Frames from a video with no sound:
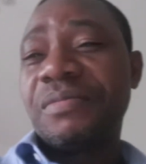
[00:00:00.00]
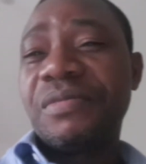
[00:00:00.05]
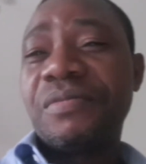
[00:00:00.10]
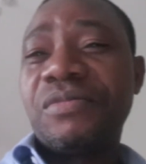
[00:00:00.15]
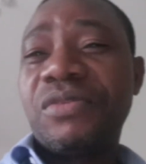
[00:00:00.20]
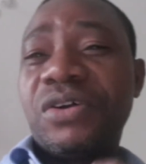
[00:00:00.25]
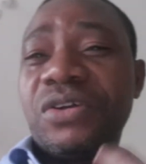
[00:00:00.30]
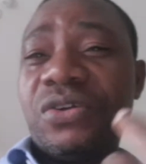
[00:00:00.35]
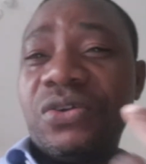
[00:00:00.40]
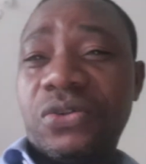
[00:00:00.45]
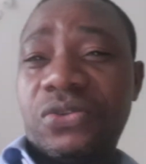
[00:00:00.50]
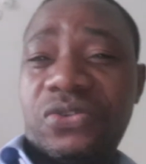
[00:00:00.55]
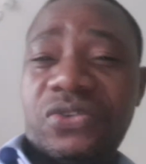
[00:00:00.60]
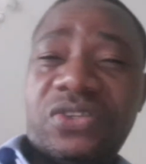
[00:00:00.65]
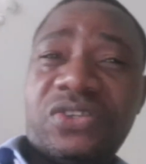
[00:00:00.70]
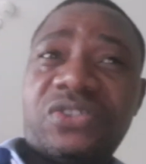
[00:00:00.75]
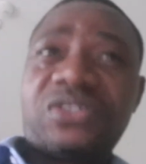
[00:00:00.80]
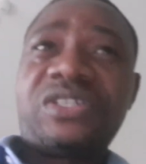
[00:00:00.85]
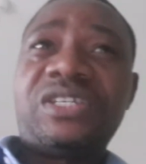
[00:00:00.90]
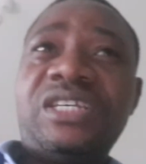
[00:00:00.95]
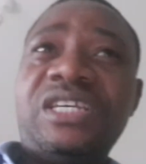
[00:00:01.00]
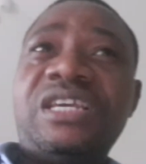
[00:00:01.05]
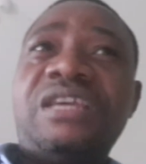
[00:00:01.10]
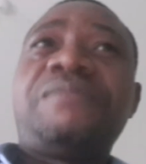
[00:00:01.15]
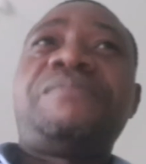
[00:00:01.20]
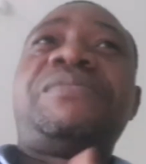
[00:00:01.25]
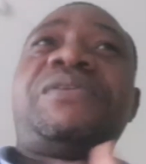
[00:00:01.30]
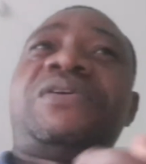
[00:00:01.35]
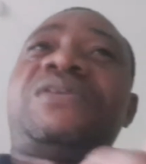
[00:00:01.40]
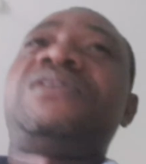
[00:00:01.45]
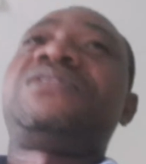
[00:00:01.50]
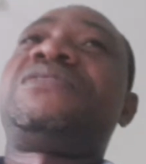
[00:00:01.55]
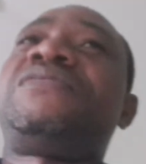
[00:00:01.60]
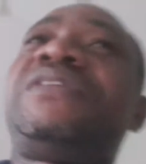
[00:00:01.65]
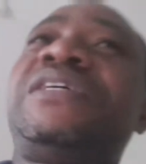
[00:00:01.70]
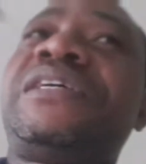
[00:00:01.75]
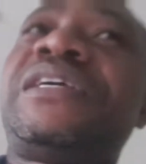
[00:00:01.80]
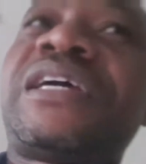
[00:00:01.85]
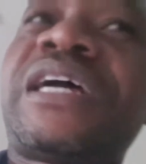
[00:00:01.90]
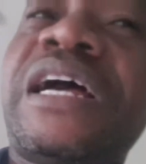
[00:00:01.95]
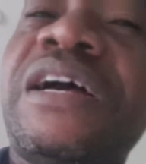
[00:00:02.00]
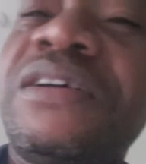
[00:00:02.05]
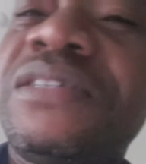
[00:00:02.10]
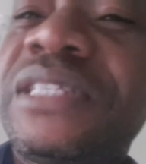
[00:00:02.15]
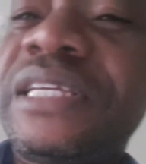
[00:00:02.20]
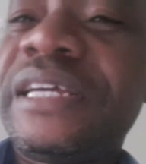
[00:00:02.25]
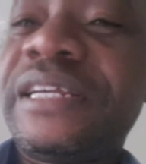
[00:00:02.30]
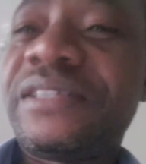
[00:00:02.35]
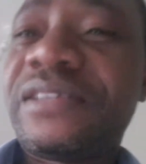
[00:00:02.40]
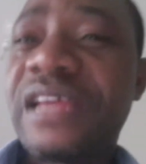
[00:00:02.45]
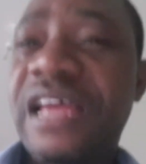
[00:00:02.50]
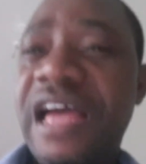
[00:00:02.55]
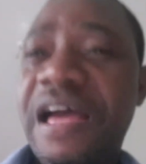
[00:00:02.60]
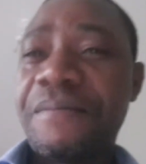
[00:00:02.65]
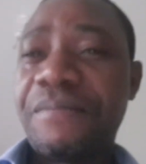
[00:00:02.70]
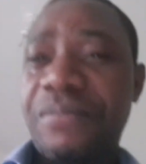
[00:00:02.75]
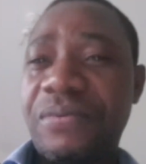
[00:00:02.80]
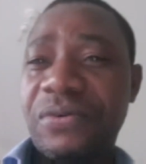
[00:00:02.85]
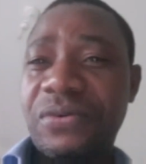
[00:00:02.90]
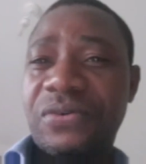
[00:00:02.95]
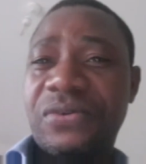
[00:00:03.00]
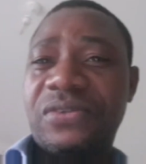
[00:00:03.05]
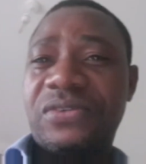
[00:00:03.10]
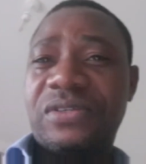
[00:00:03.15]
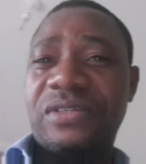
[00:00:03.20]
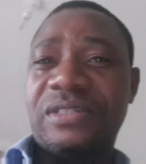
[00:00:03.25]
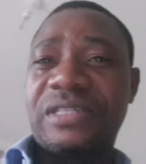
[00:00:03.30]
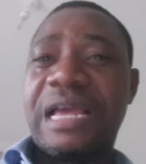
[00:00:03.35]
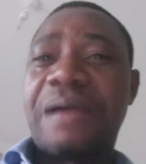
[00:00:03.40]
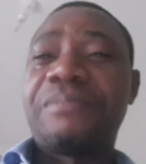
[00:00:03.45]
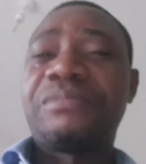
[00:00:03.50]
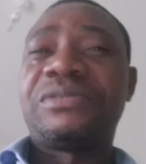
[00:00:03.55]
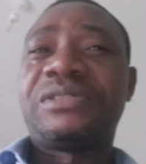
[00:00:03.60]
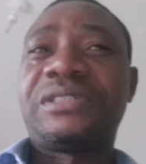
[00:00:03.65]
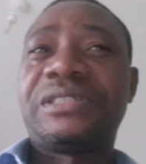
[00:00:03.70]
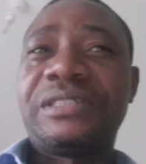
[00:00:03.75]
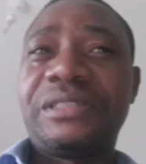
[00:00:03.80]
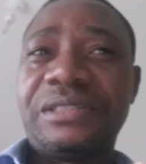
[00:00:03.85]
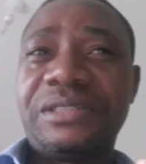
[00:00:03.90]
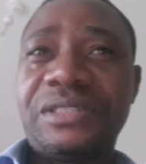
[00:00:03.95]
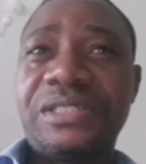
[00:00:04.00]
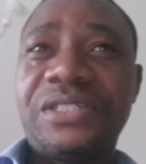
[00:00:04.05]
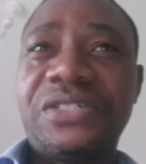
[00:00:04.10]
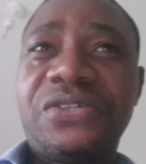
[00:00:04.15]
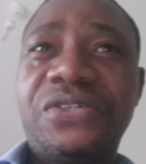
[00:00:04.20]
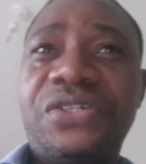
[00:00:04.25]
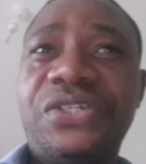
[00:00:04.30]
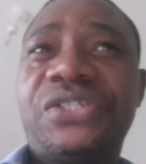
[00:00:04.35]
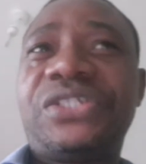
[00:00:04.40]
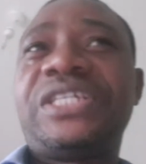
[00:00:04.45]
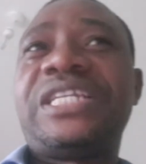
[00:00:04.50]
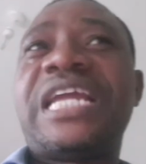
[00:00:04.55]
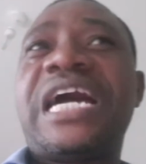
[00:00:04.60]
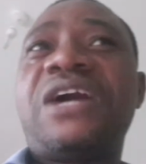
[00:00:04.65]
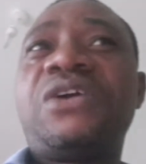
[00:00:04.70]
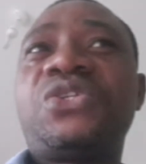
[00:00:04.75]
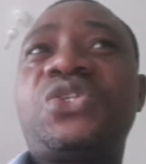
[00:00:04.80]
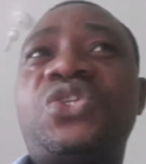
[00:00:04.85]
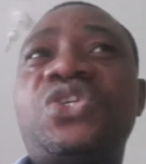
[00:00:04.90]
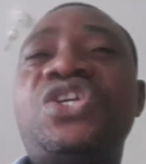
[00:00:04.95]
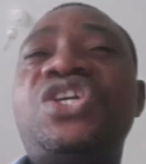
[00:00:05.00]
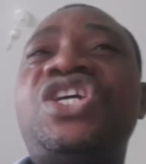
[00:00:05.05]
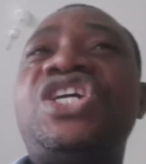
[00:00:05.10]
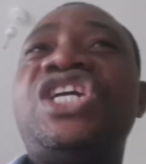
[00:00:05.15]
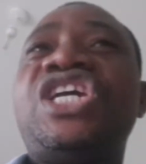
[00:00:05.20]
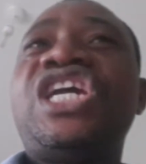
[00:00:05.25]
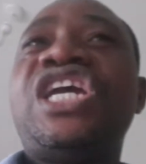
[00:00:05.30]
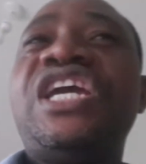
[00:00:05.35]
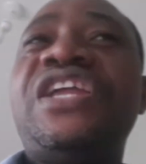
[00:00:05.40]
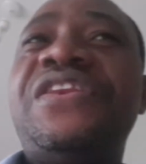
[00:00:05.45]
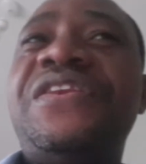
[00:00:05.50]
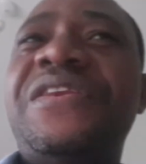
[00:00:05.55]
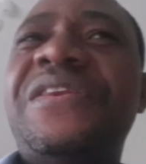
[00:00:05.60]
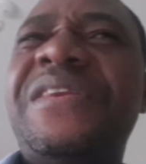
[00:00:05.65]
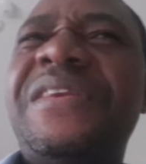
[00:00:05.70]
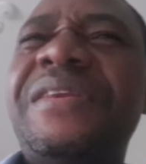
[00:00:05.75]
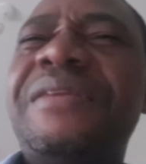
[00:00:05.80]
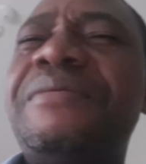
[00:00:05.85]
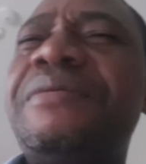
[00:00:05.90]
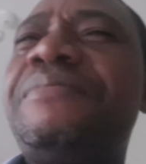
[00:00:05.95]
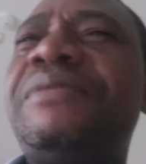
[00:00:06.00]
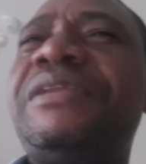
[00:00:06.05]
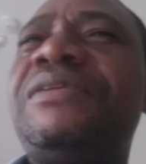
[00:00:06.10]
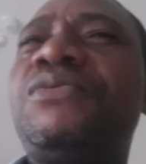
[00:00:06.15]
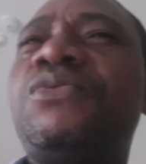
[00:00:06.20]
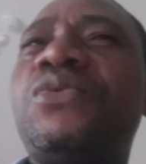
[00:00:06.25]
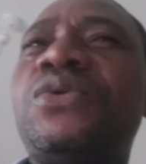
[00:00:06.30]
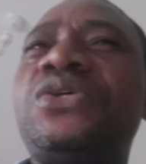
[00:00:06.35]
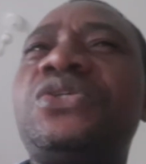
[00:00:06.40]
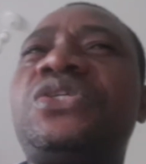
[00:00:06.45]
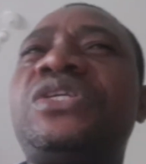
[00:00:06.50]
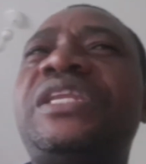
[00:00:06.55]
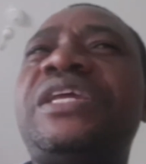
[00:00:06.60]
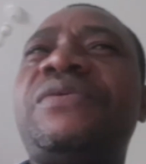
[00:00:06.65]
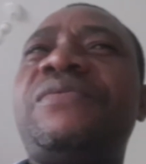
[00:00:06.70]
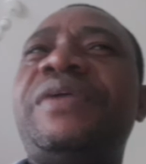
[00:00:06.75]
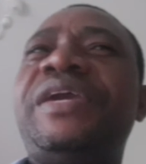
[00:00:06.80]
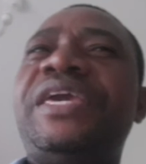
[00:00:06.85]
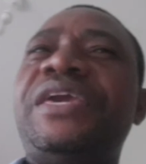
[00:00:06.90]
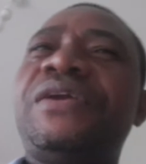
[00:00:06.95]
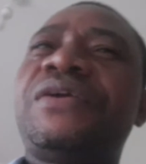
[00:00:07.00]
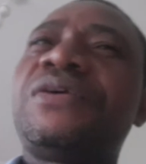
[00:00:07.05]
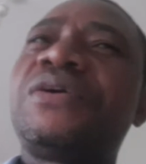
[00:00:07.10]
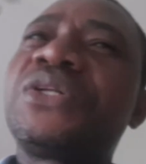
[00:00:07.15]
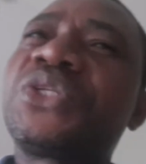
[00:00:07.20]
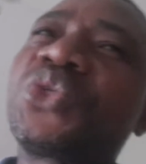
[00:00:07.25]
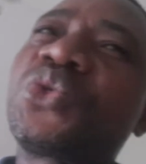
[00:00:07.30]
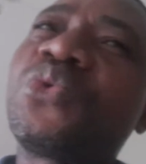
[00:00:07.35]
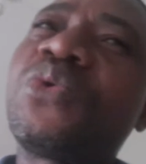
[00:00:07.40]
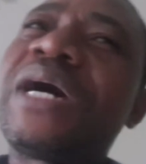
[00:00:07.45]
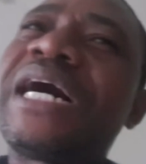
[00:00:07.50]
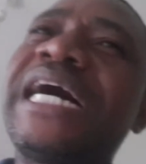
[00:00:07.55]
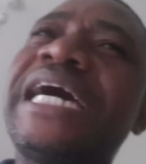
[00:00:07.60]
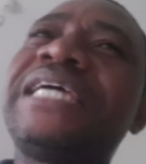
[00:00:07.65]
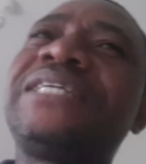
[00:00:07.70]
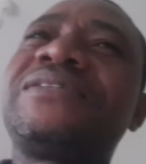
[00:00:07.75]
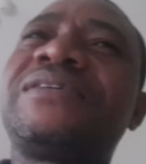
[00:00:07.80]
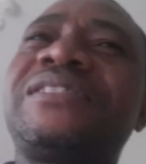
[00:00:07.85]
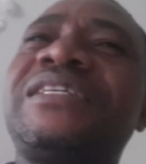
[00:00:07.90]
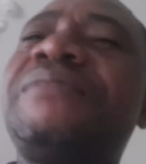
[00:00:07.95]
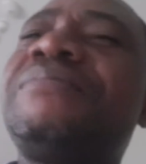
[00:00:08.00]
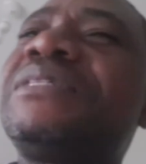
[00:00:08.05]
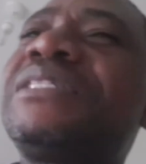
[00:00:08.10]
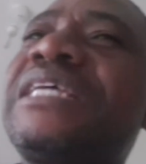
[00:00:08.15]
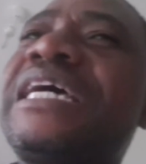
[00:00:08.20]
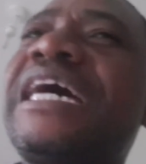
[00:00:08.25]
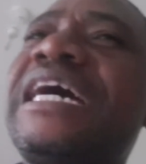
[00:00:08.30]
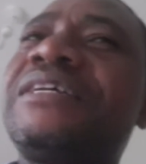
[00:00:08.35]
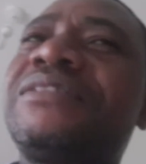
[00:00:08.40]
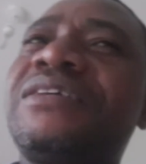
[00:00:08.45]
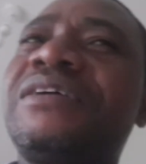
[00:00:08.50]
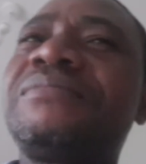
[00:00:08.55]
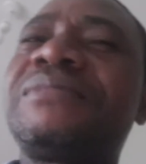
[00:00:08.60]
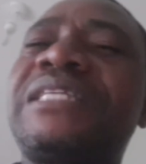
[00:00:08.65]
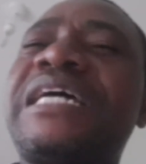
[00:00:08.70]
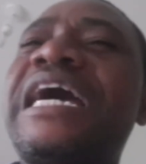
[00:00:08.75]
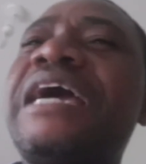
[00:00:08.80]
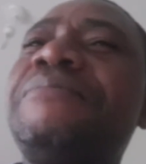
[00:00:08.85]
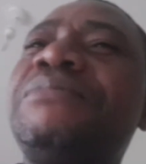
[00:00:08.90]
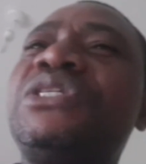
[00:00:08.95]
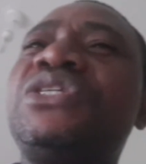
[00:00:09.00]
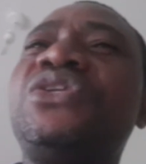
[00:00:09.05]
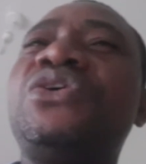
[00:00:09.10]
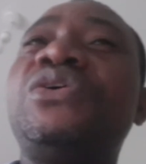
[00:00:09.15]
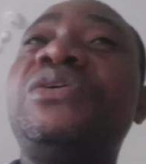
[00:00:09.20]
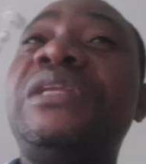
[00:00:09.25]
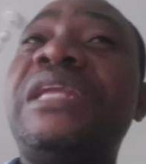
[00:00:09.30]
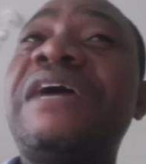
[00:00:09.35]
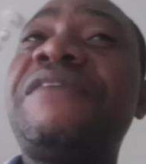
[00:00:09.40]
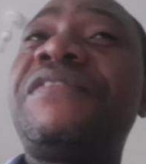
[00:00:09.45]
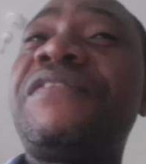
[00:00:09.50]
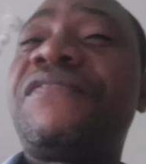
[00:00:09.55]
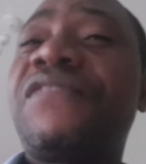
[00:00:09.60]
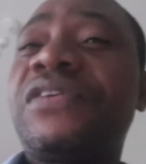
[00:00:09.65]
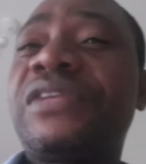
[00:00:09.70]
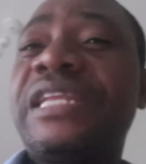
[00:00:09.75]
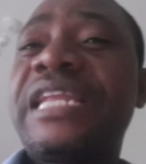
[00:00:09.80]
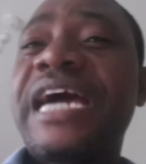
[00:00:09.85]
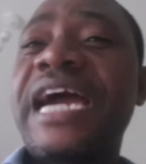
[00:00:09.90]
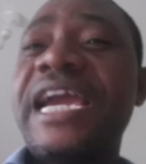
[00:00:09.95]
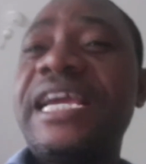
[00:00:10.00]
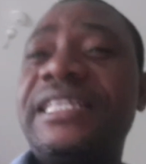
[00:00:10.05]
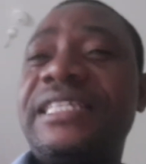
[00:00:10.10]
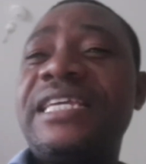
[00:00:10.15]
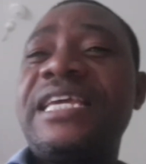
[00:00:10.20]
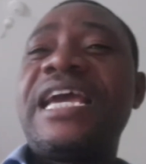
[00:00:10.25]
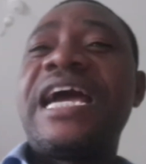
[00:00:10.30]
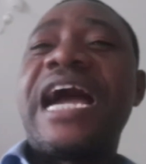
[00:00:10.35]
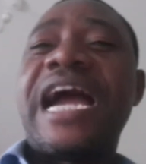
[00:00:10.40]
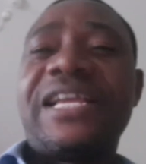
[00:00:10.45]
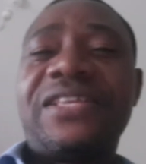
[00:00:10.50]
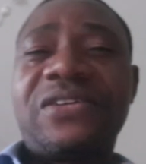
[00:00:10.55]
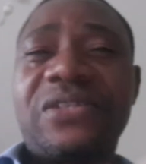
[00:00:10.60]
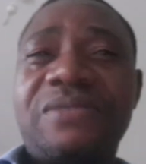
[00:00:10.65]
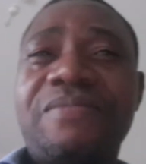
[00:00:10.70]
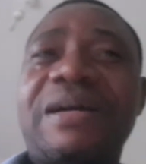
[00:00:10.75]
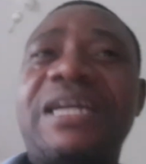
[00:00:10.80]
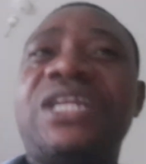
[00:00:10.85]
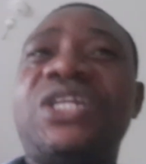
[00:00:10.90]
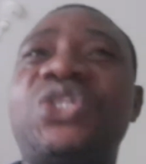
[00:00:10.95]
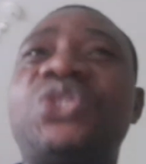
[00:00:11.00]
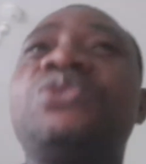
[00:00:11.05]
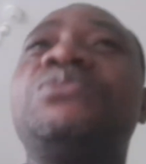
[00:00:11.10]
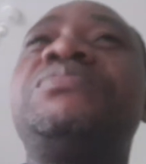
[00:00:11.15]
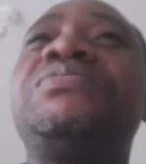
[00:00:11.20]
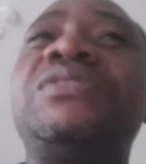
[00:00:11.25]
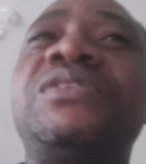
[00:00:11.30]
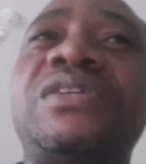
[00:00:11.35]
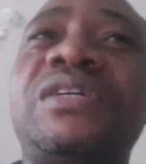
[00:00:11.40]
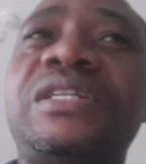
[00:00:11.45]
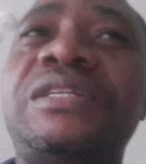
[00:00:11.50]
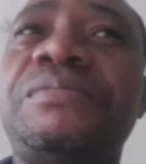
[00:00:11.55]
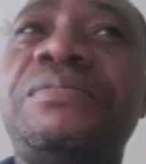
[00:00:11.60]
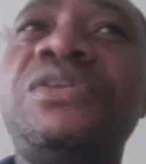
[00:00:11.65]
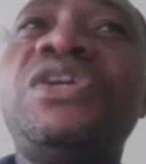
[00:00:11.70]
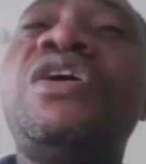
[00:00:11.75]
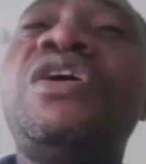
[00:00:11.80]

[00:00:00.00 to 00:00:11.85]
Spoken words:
more noticed because of the content I'm producing. I'm dishing out maybe the once in a week or twice or sometimes in every fortnight. I just managed to put on them.